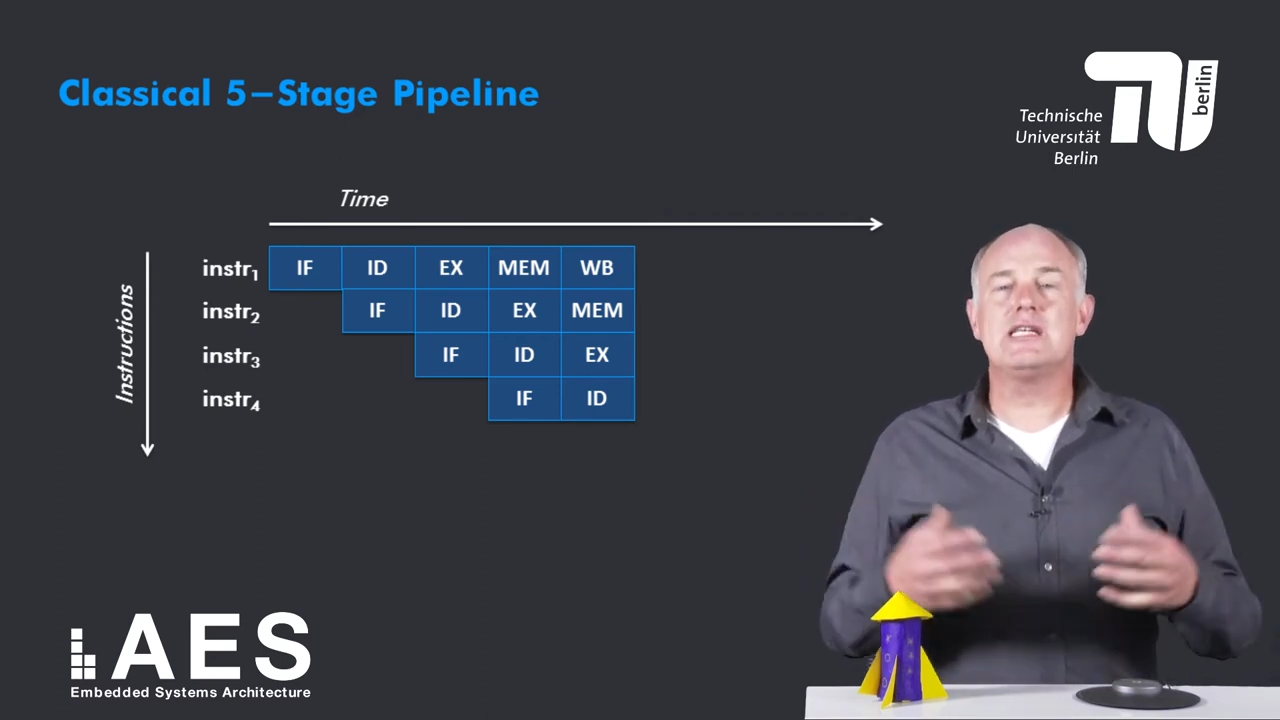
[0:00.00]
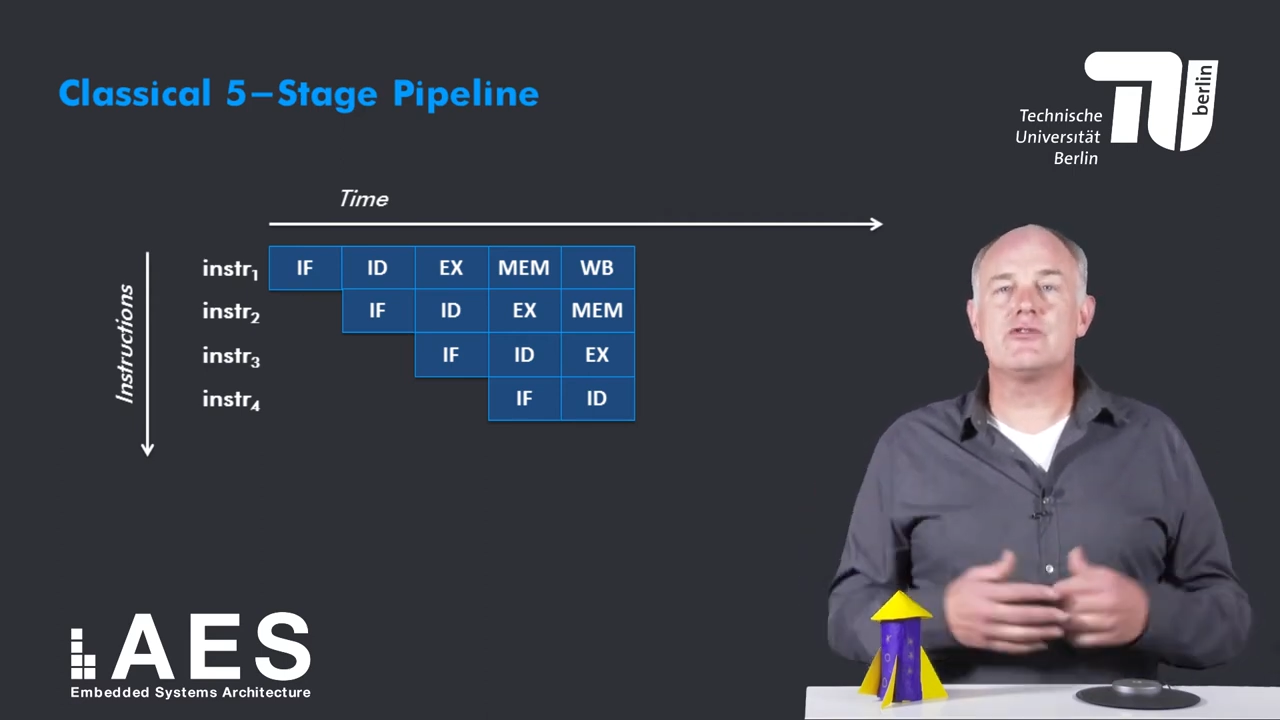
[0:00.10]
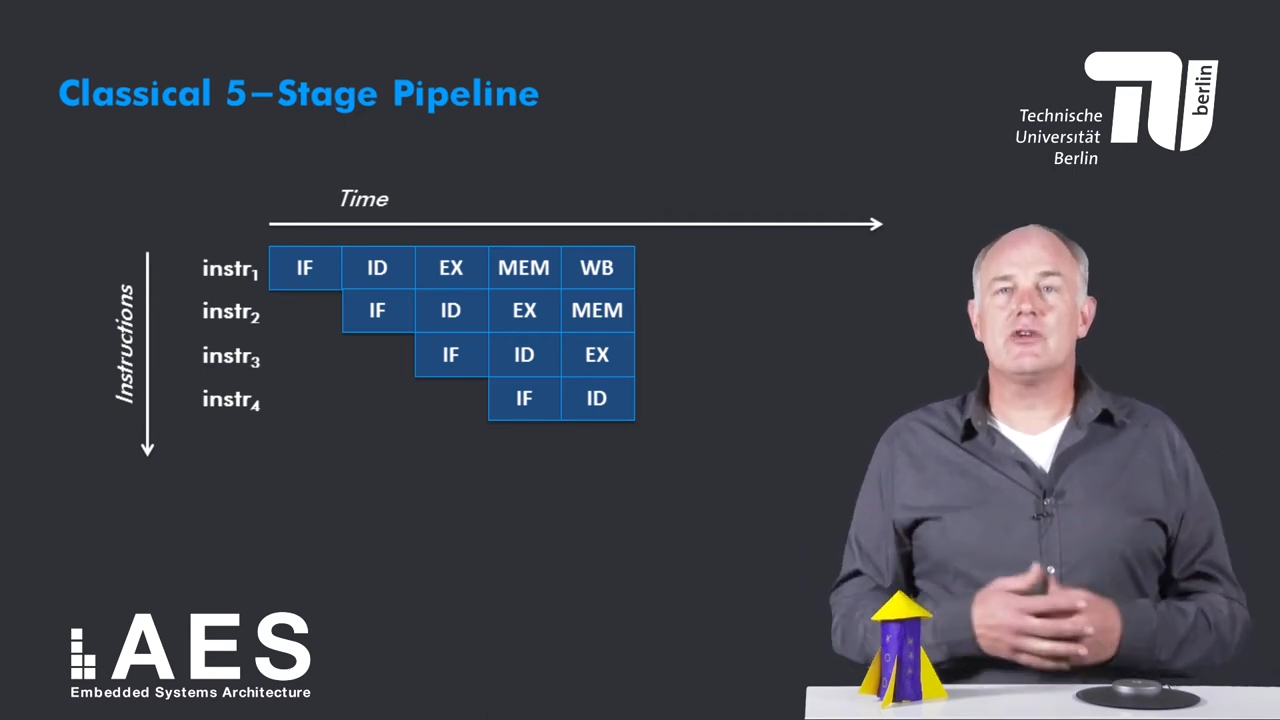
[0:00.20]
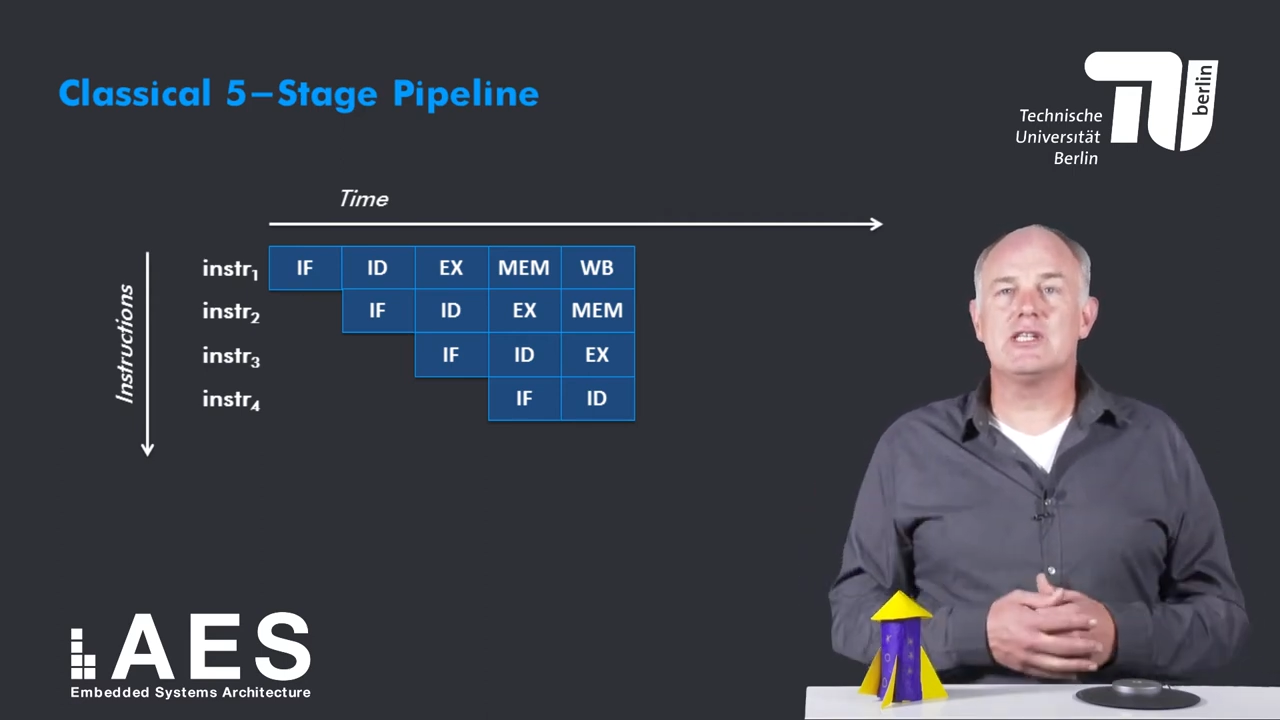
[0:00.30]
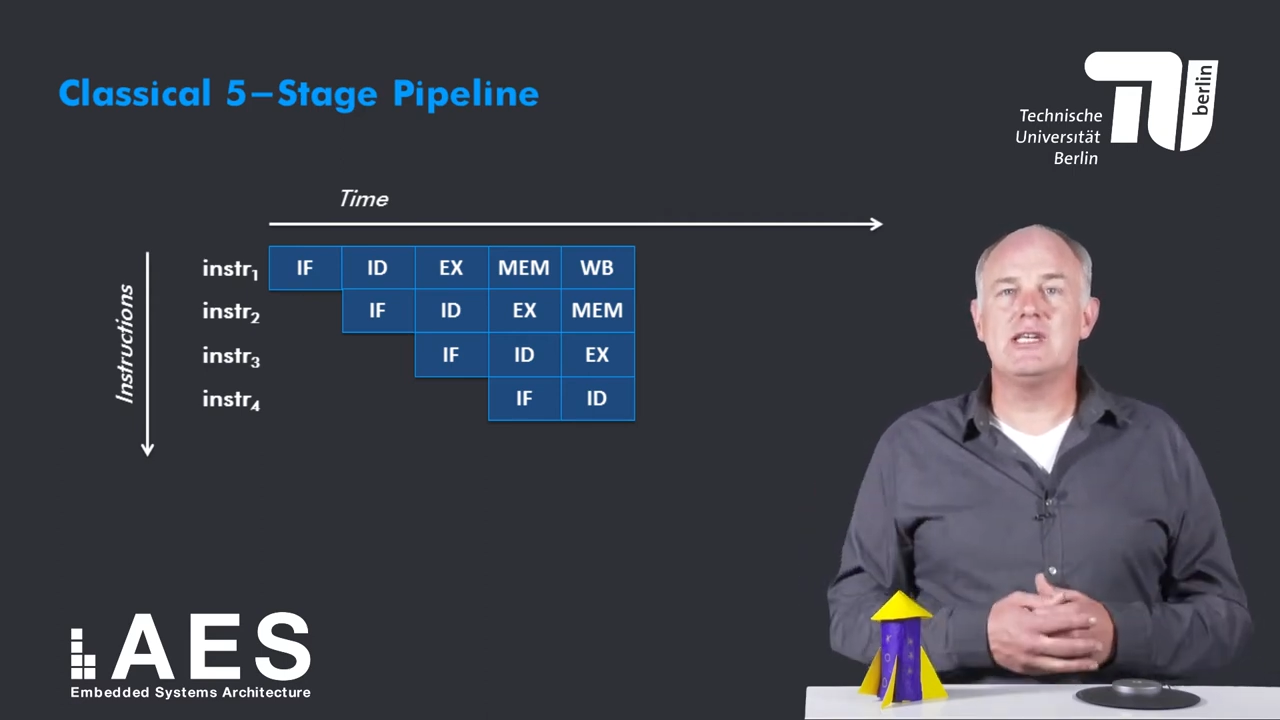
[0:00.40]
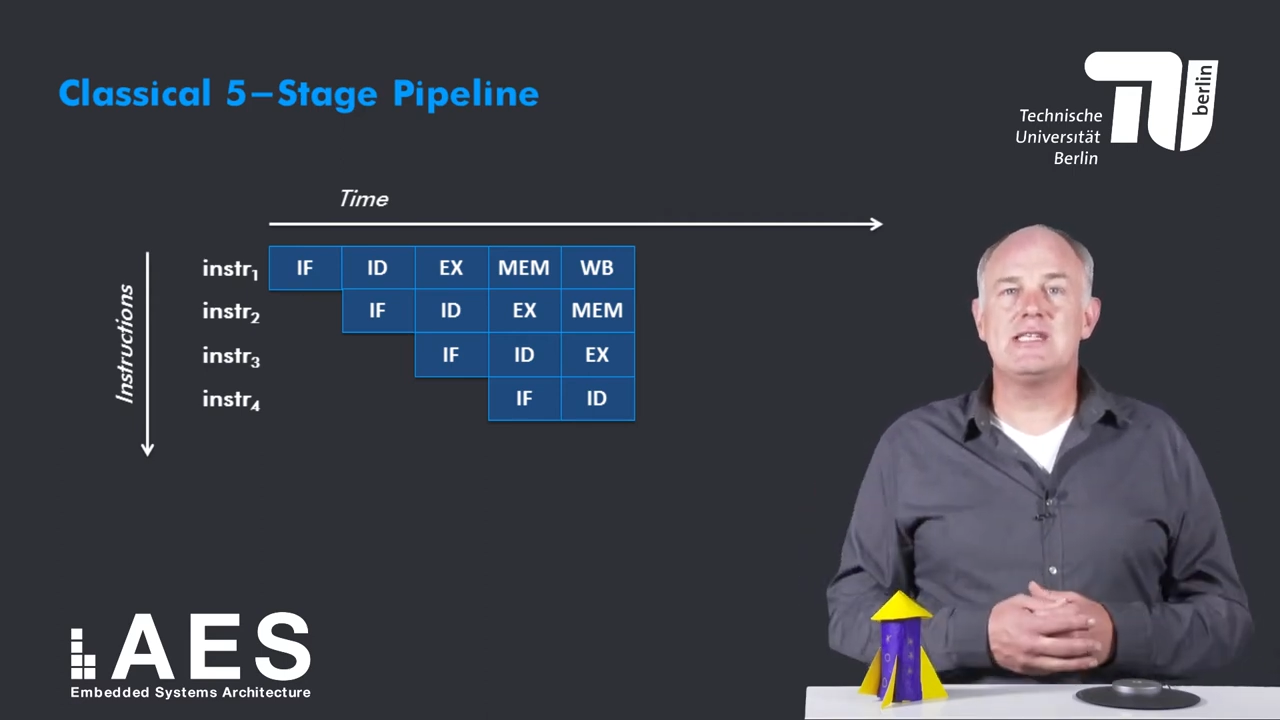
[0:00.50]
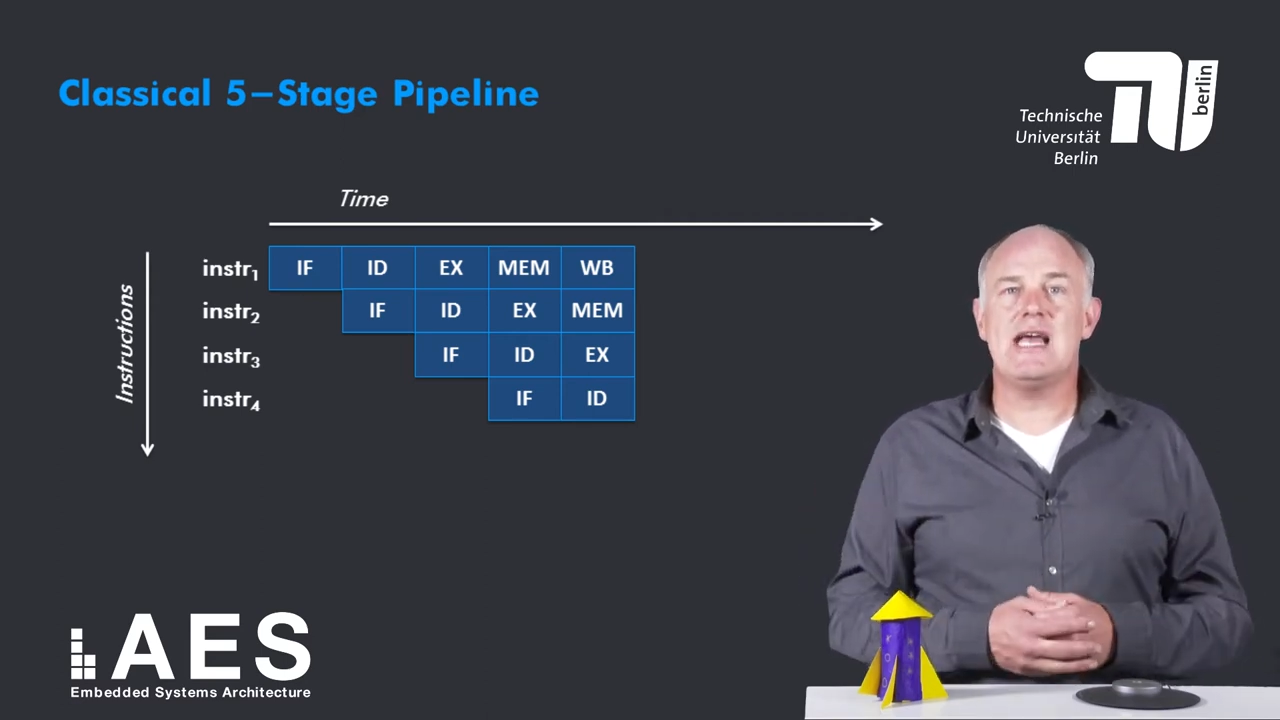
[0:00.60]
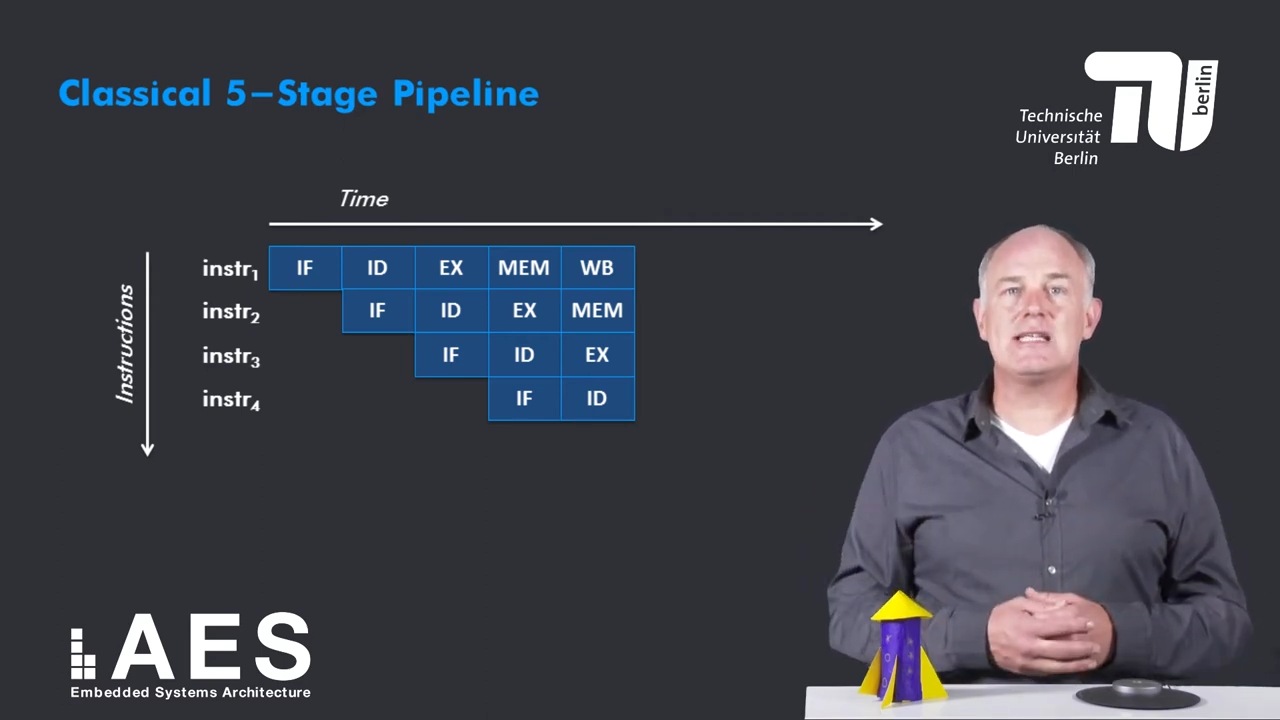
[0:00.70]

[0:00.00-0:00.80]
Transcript: instruction is